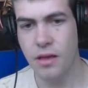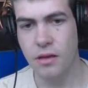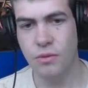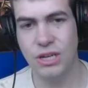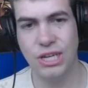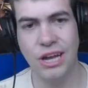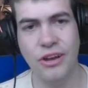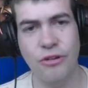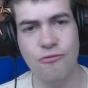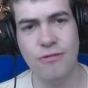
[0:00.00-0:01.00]
which
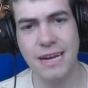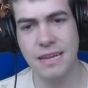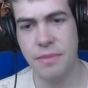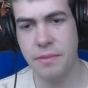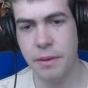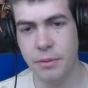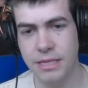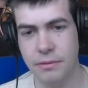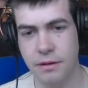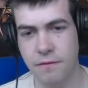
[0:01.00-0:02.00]
not really many people
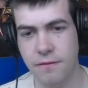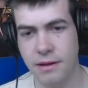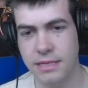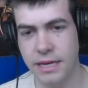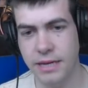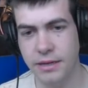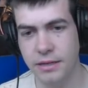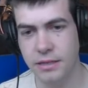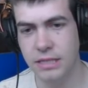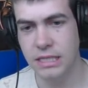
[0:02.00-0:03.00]
seem to fight in.
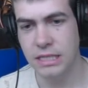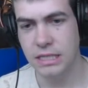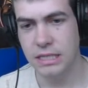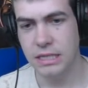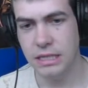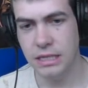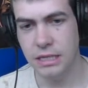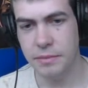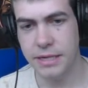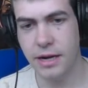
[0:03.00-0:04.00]

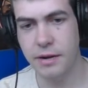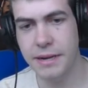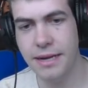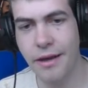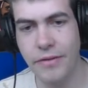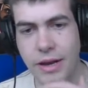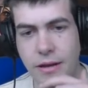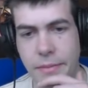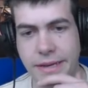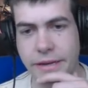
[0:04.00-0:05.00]
It kind of makes life a
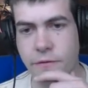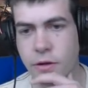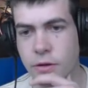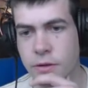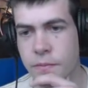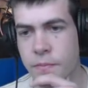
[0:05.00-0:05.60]
little bit difficult.